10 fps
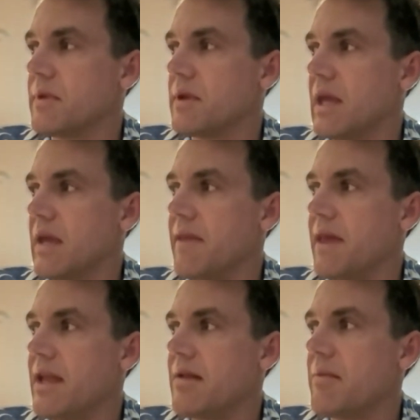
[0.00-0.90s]
And
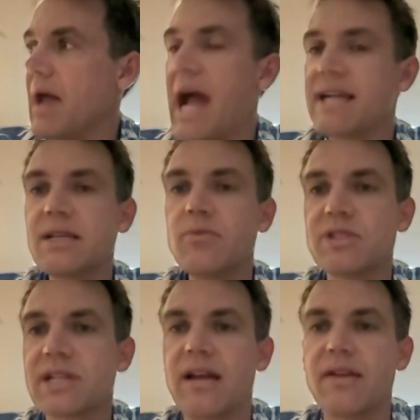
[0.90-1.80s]
then acting
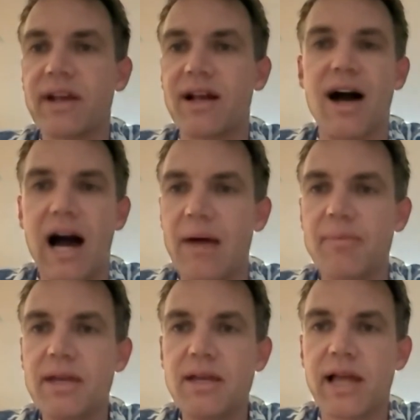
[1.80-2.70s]
was kind of like a
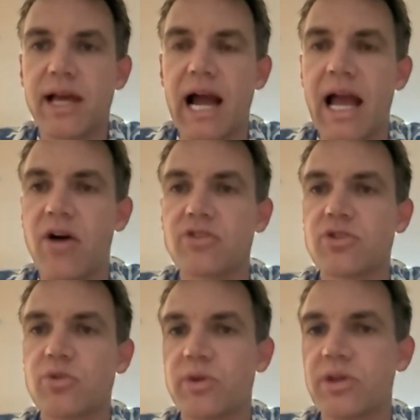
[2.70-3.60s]
hobby. Like I
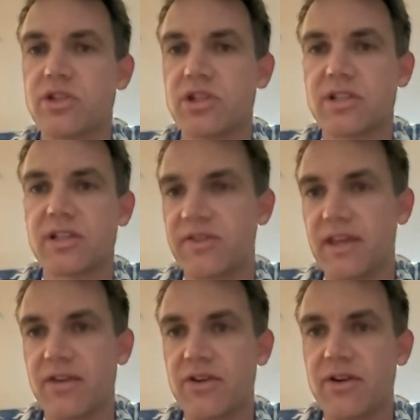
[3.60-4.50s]
also really took to
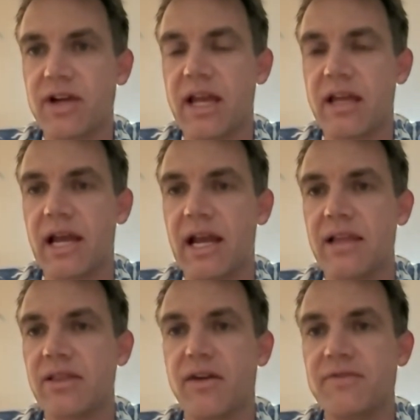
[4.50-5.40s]
theater and I
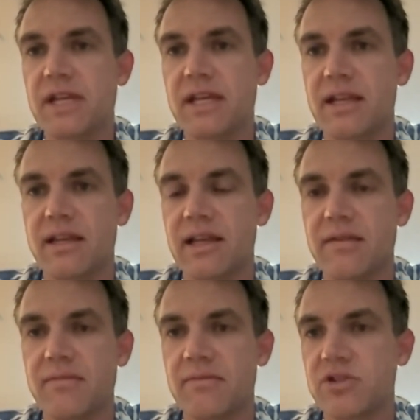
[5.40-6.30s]
loved it
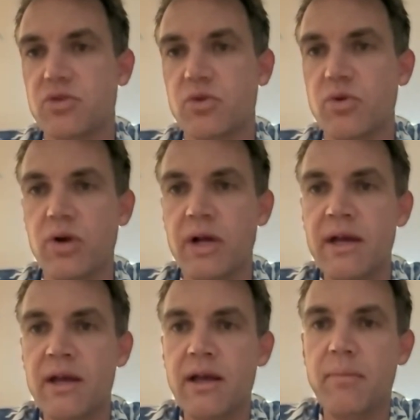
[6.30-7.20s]
in school,
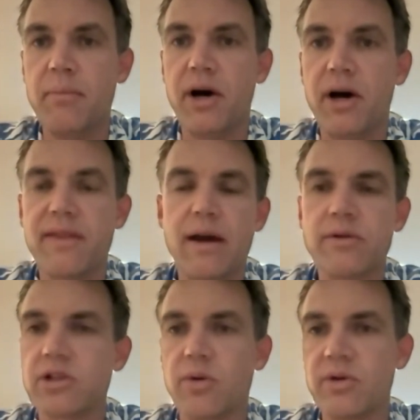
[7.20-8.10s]
but that
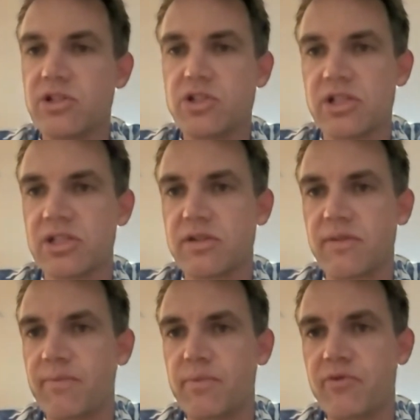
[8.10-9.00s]
was always just
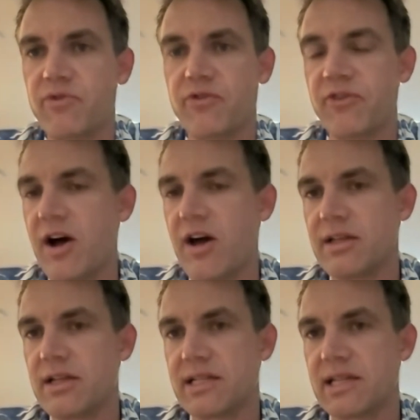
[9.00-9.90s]
for
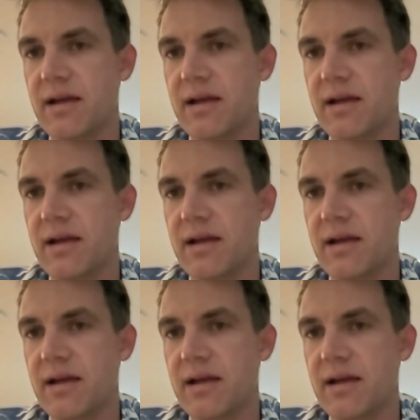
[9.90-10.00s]
fun because